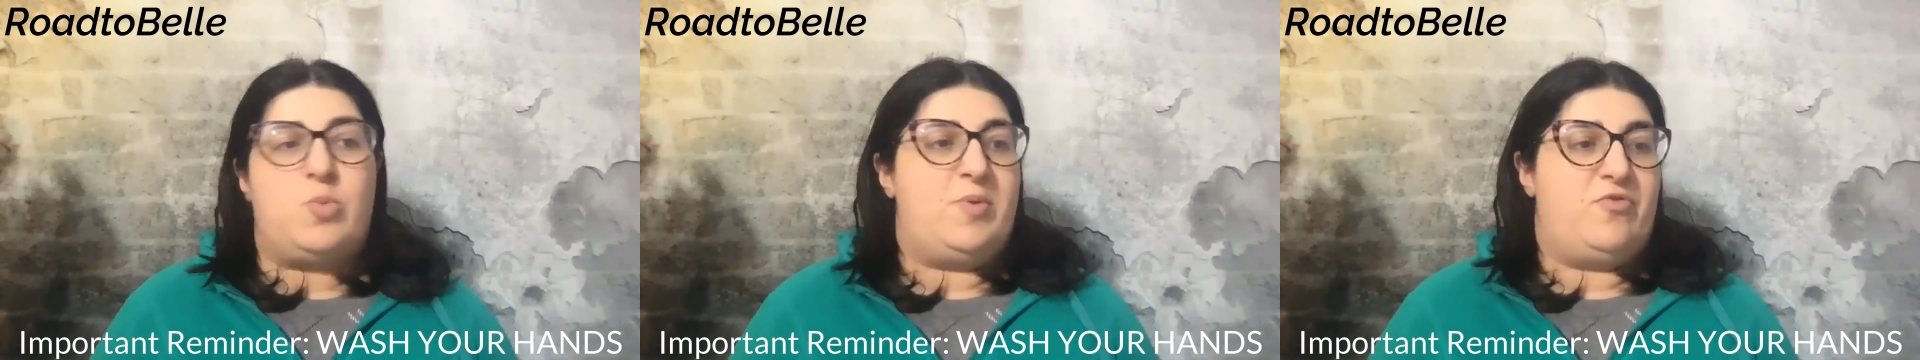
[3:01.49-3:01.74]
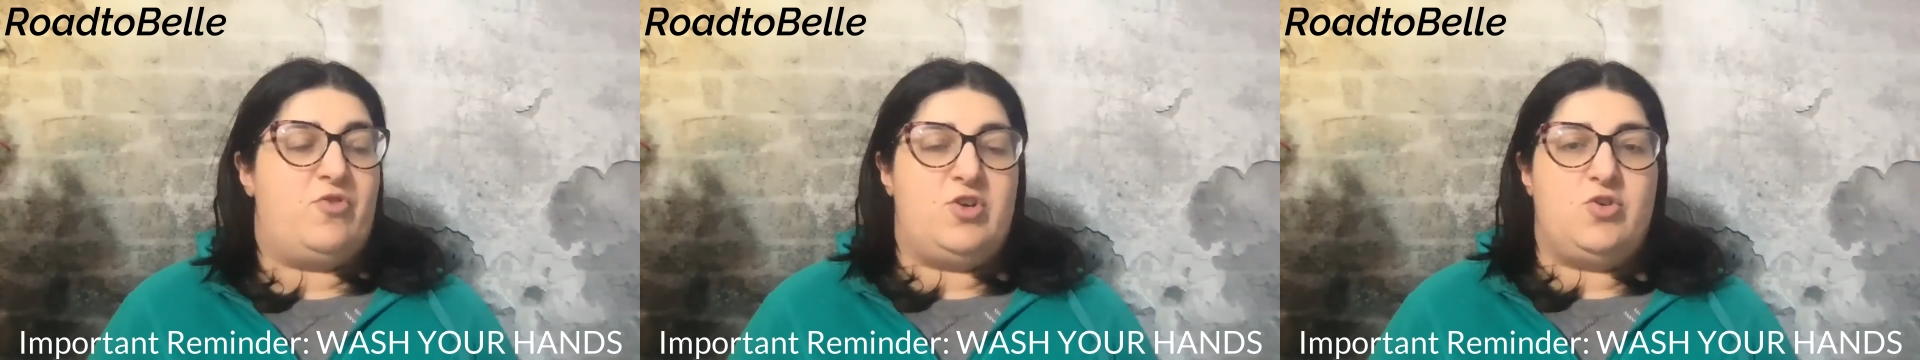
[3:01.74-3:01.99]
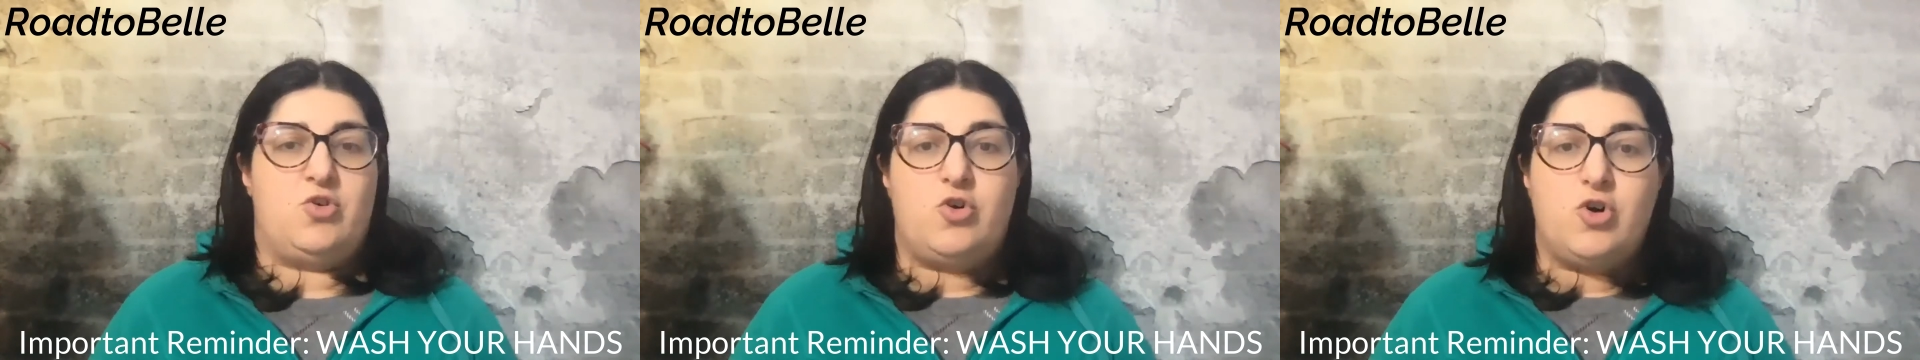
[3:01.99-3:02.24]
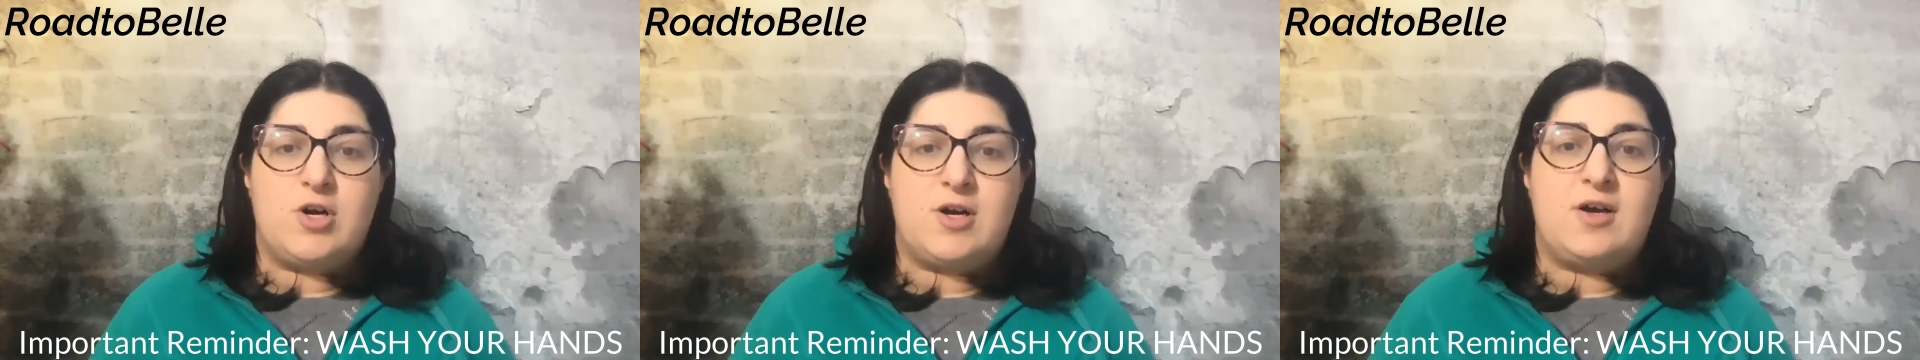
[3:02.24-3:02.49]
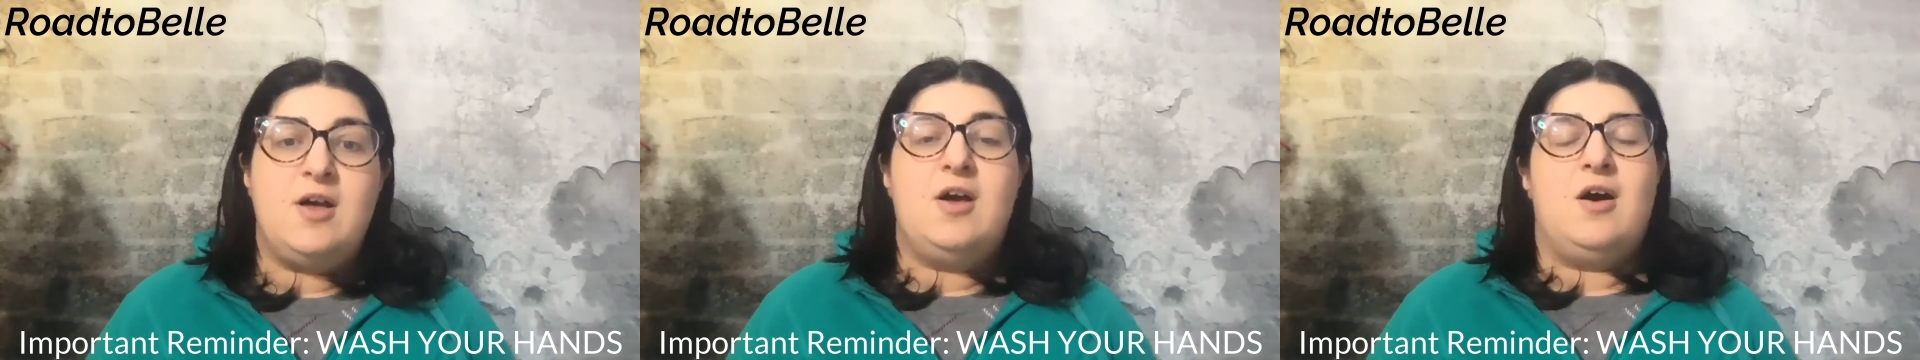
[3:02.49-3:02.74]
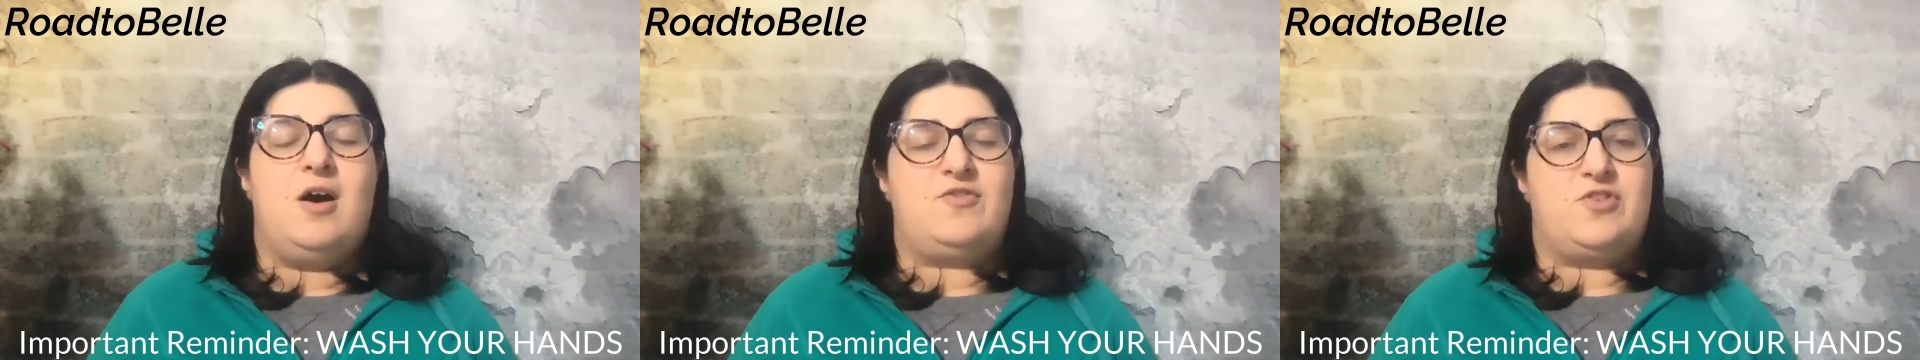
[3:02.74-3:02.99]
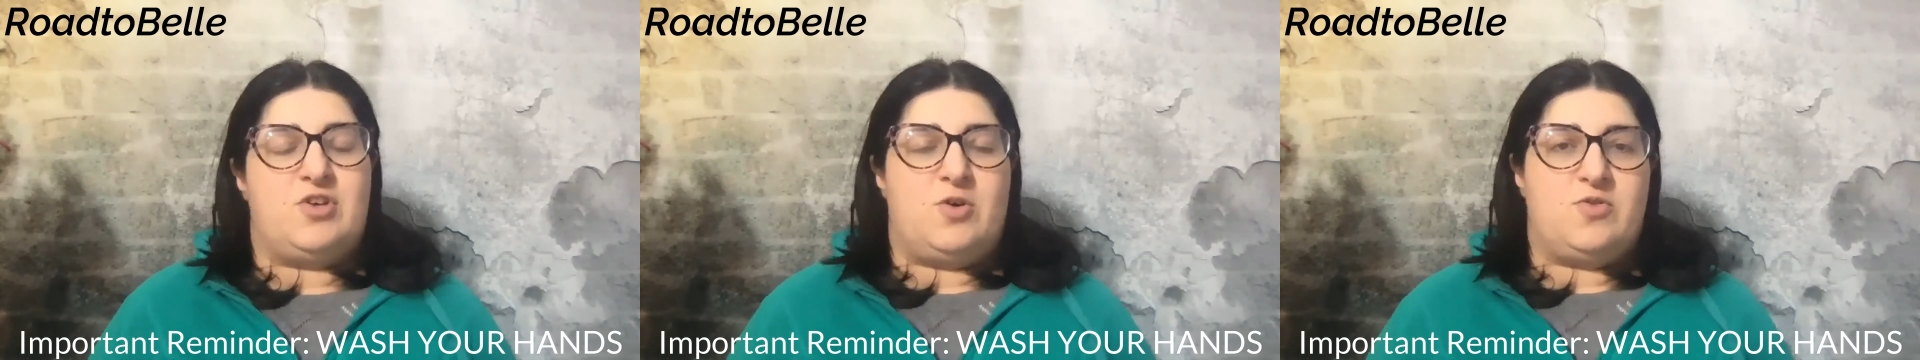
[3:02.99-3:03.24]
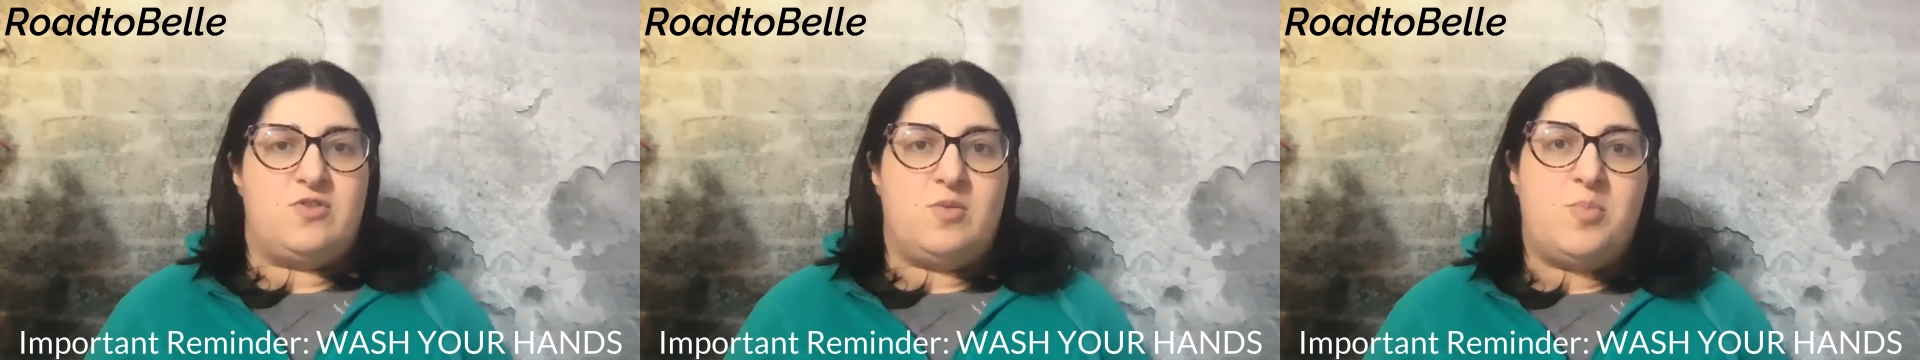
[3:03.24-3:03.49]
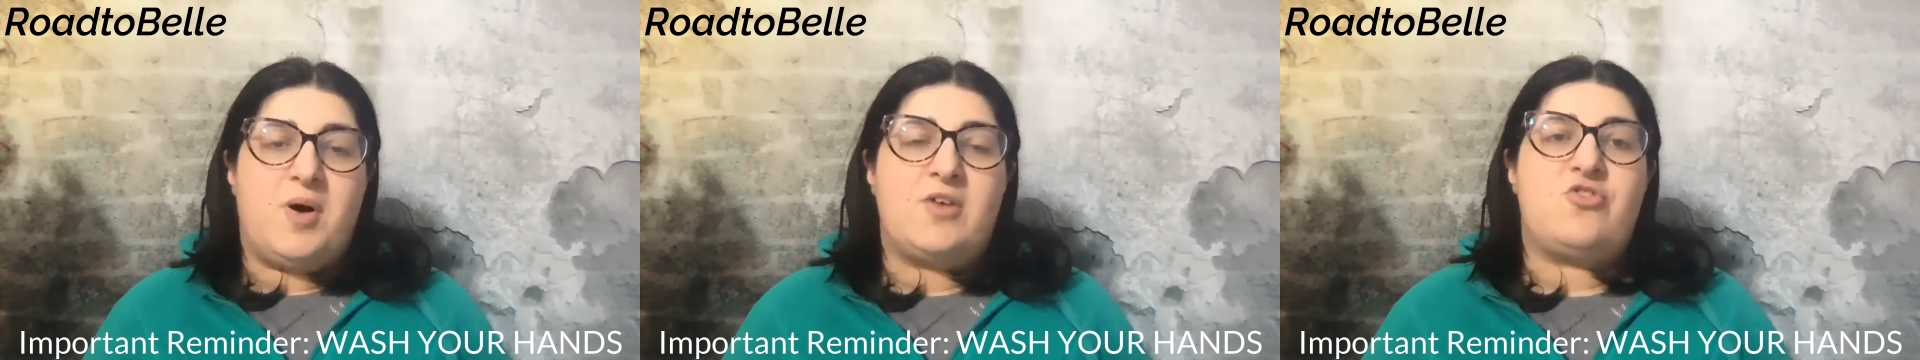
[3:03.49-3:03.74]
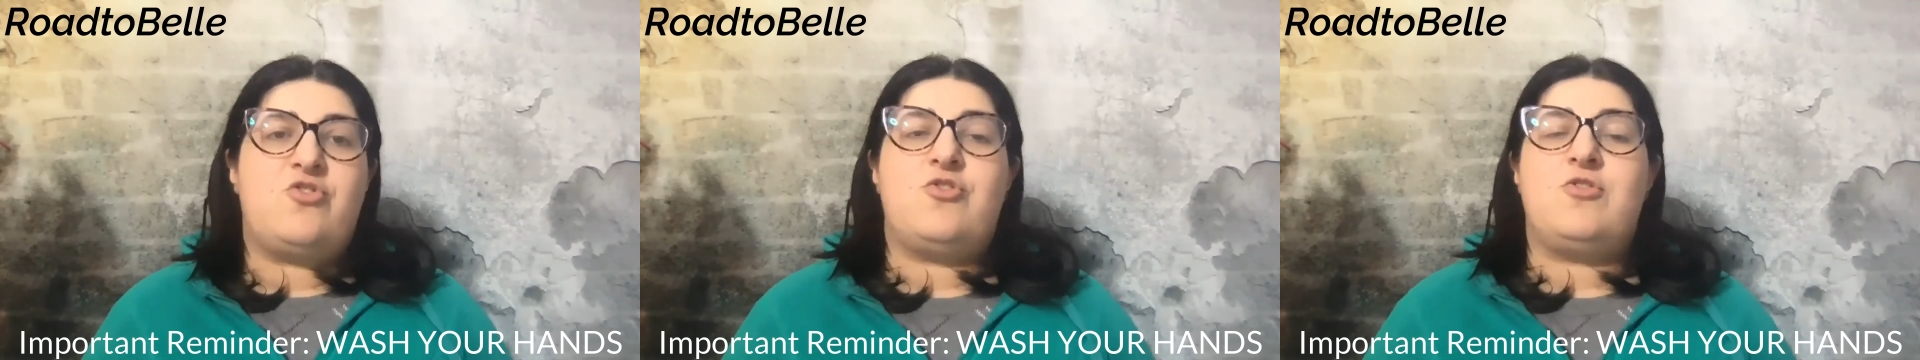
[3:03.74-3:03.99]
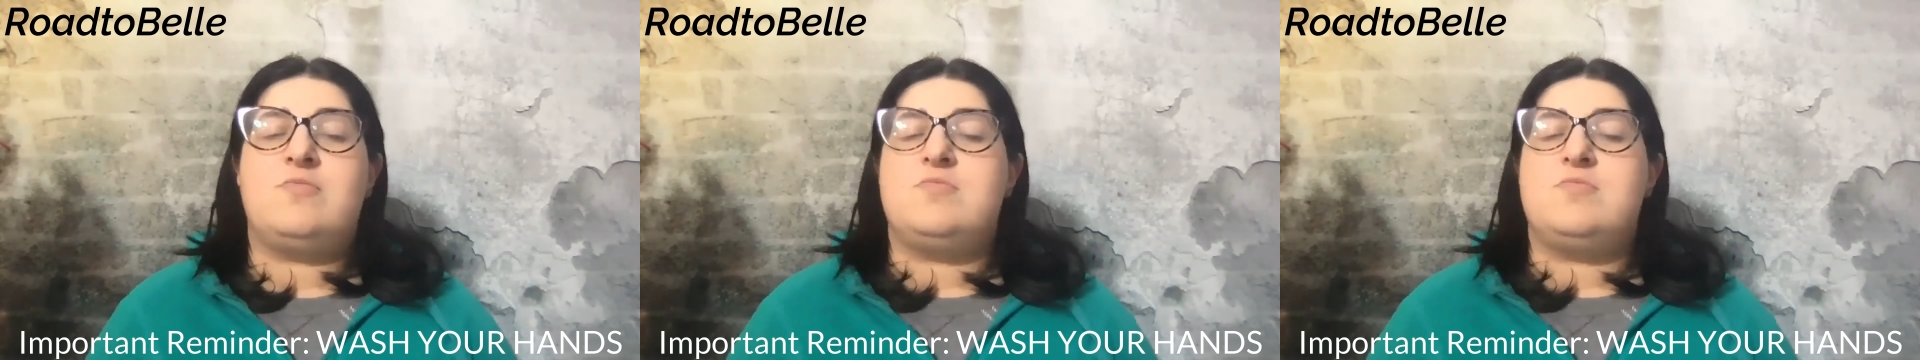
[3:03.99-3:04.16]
before you cook, after you go to the bathroom,